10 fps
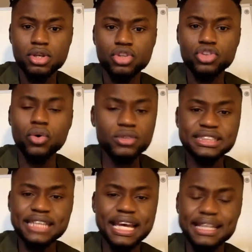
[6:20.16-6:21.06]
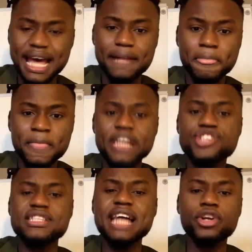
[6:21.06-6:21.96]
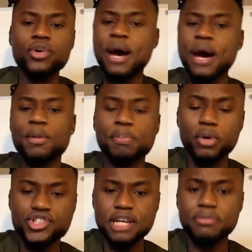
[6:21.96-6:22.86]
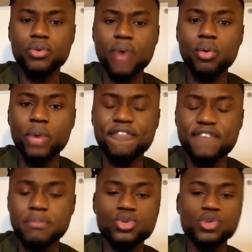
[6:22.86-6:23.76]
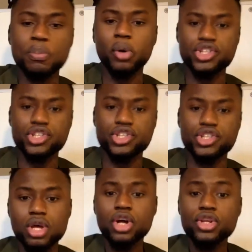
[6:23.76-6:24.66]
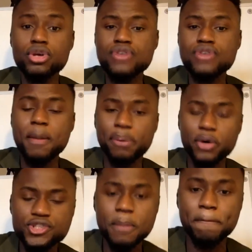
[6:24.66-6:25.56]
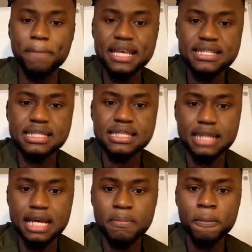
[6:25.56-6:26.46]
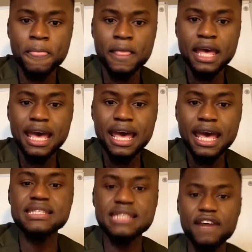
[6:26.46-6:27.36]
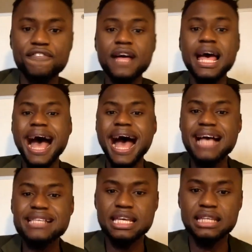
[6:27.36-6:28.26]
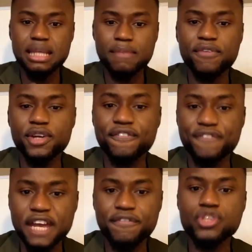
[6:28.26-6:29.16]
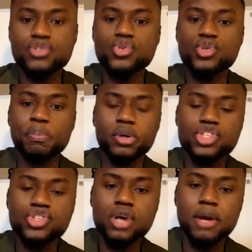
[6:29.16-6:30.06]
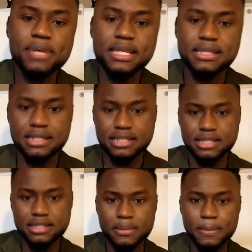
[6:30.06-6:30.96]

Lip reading: Don't say that. It's just that you don't know how to approach them the right way for them to support you. You try to push the business to them instead of asking them for the favor to support your business.